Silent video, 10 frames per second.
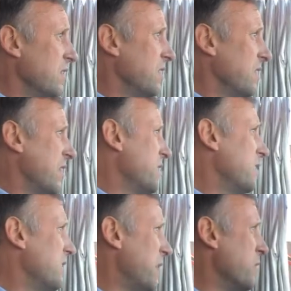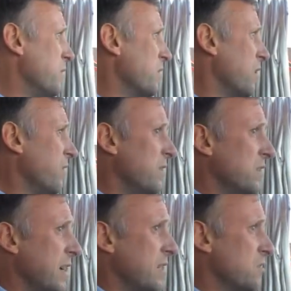they were more
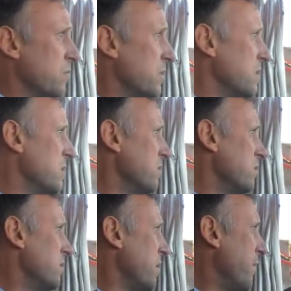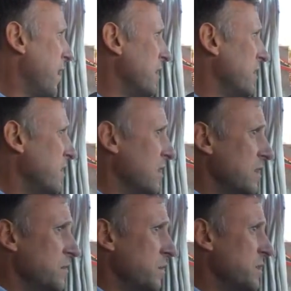confident. They had something to defend,
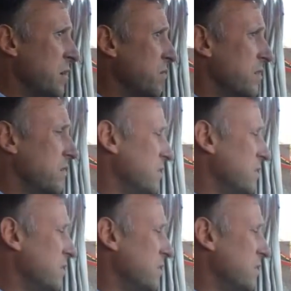but we still